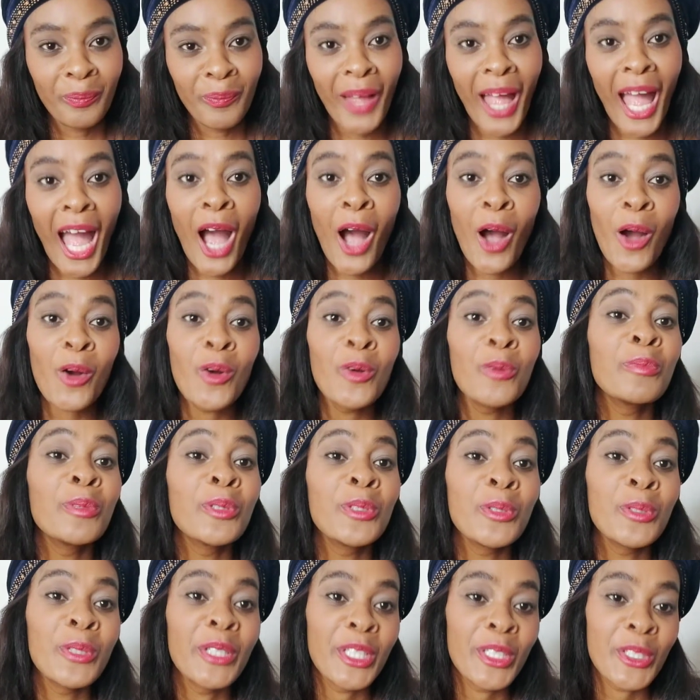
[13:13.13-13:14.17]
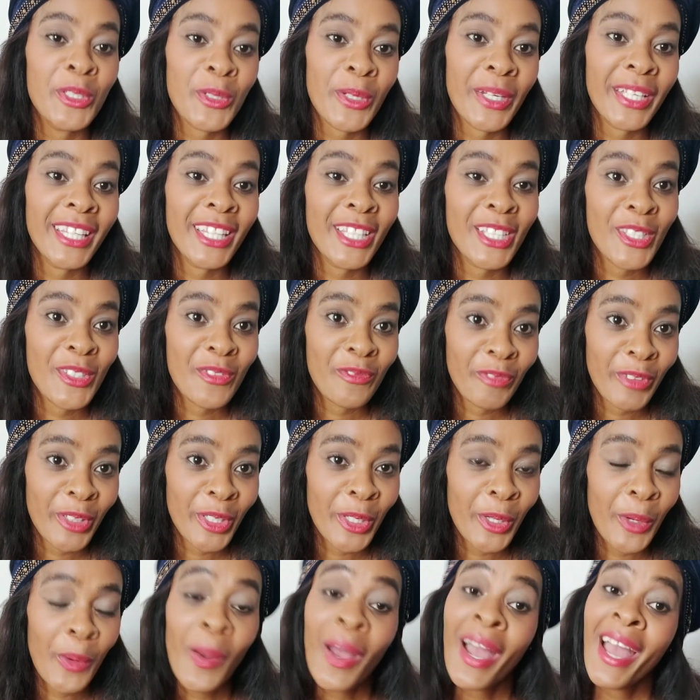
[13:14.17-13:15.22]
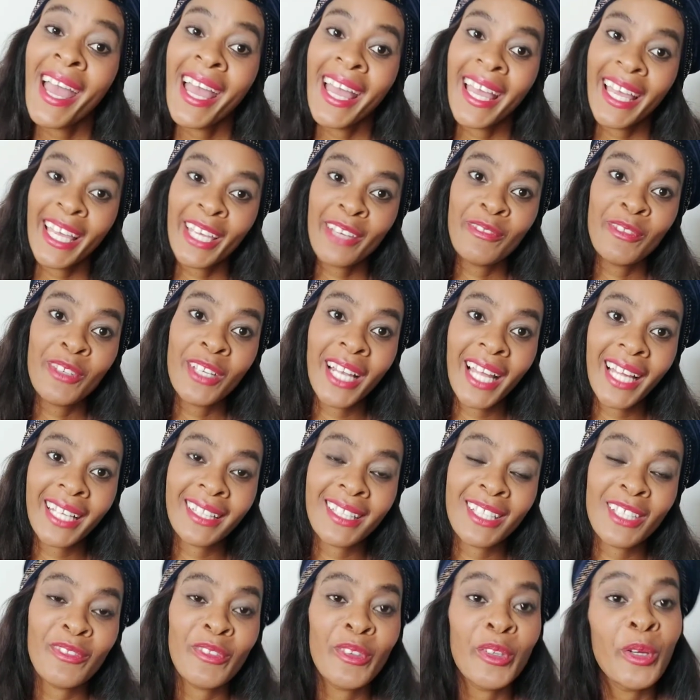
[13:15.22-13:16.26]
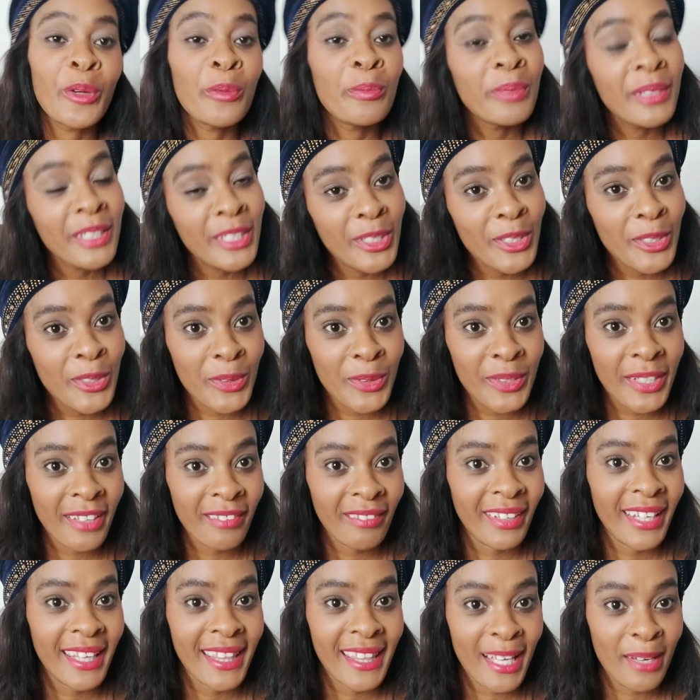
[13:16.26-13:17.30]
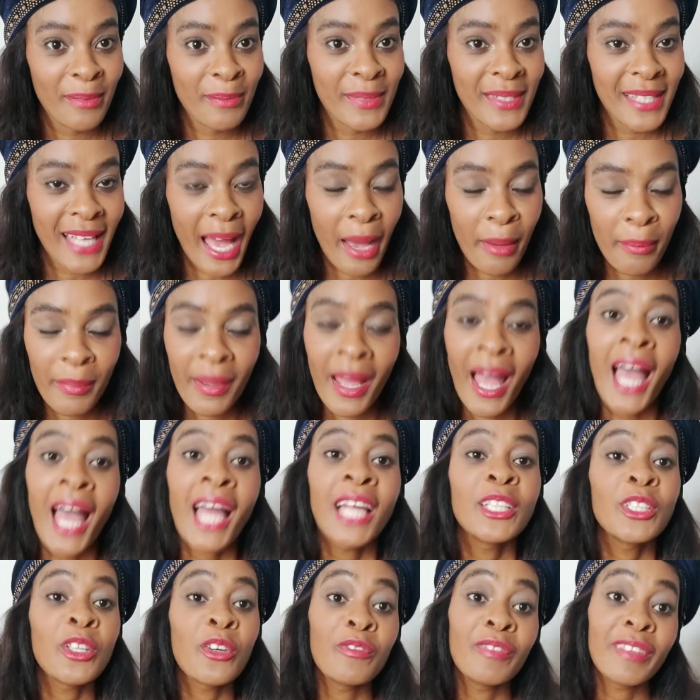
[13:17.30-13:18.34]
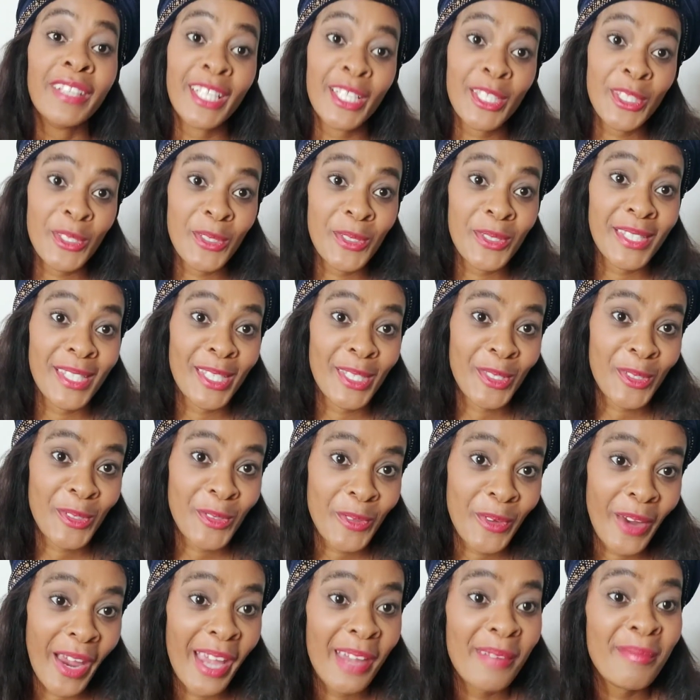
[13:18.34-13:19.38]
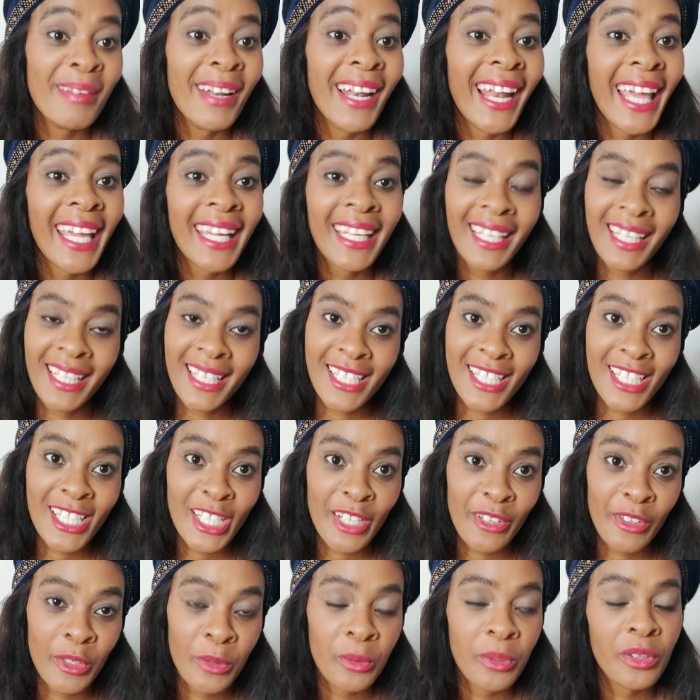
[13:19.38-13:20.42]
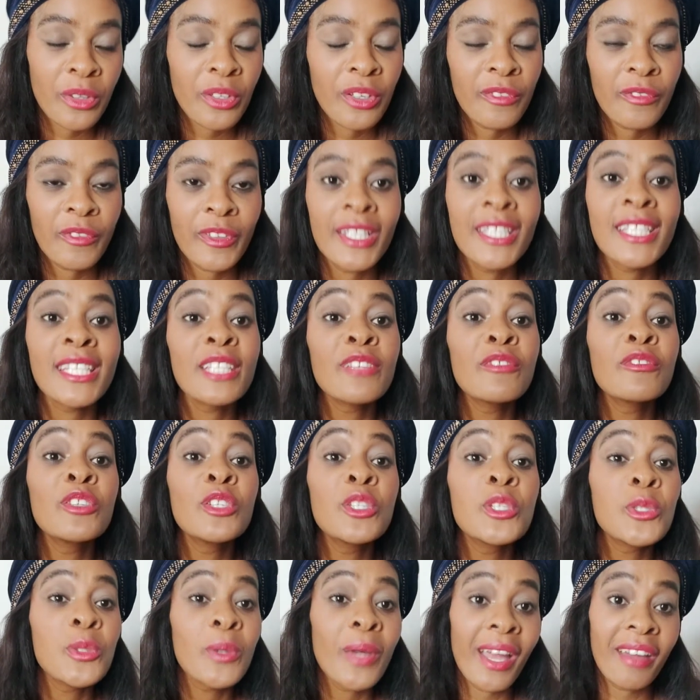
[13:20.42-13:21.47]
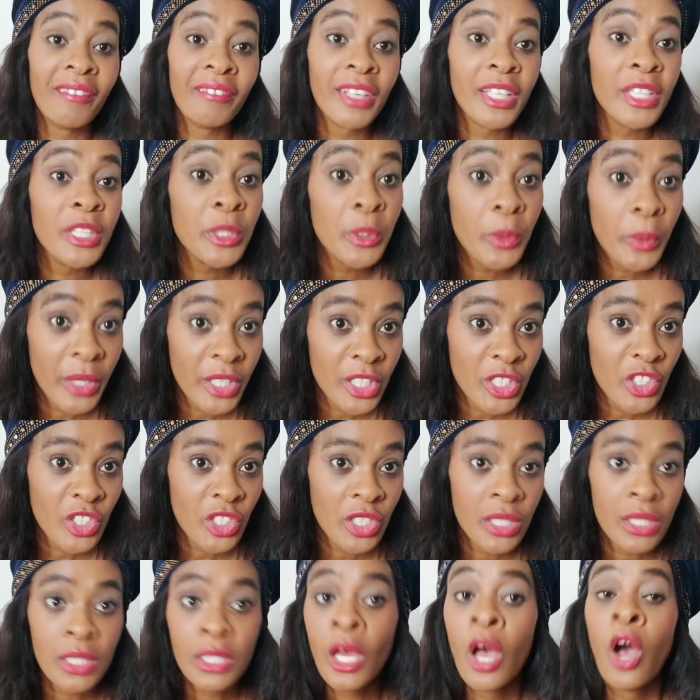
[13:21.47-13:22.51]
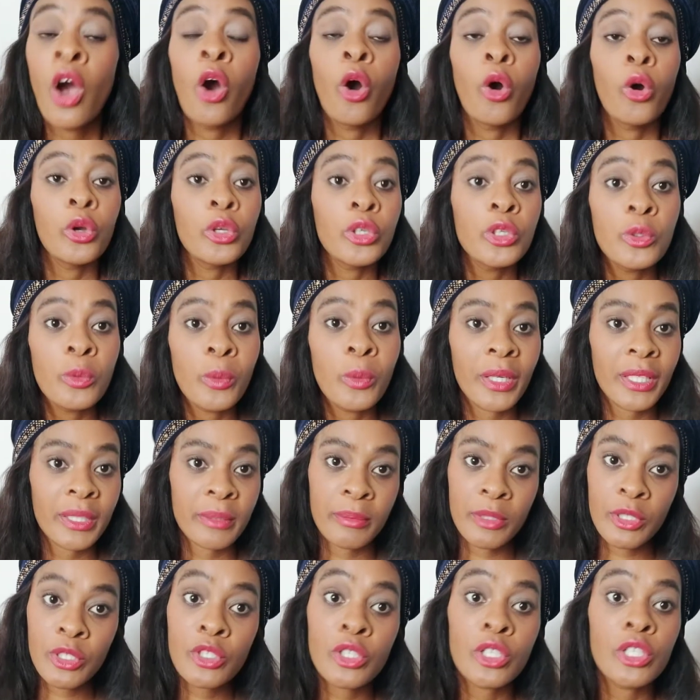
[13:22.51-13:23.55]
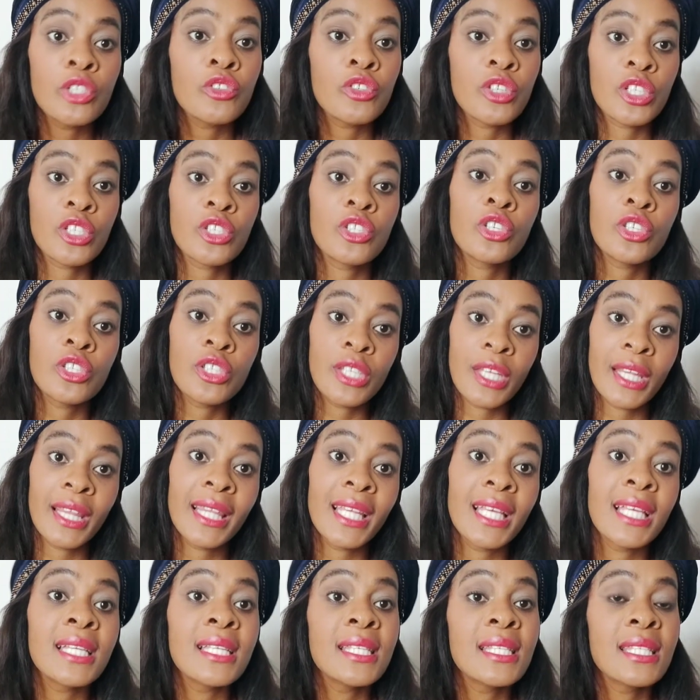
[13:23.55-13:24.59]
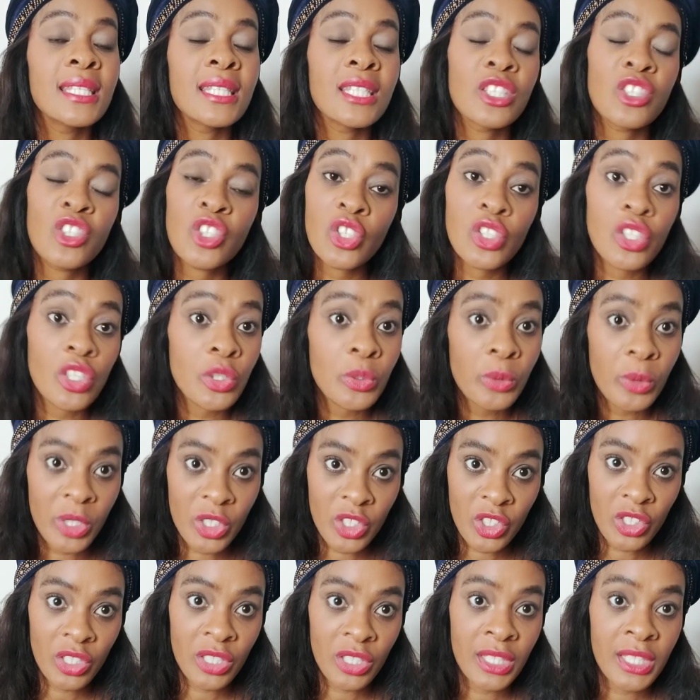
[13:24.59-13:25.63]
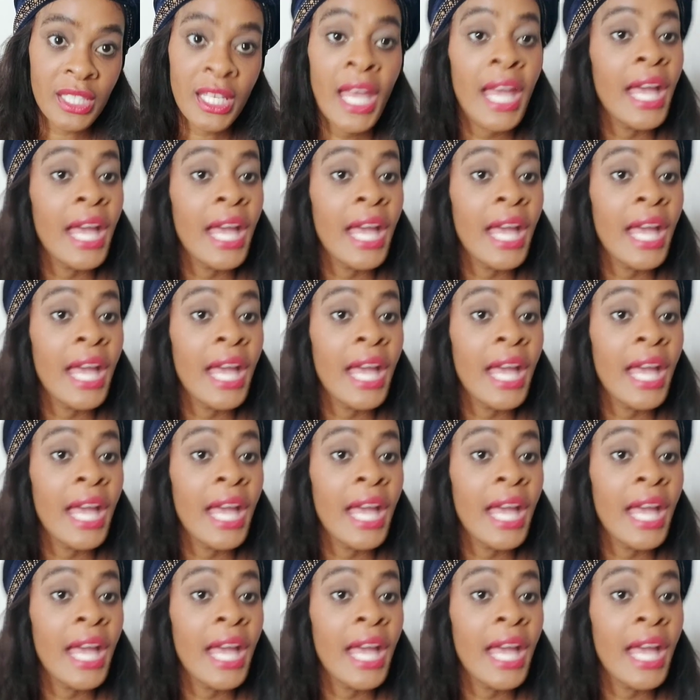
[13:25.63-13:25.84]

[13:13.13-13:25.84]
I hope you enjoyed this video. If you like this video, please do give it a thumbs up. Don't forget to subscribe, like, and share it with your friends. If you do have any questions, or you want me to address certain questions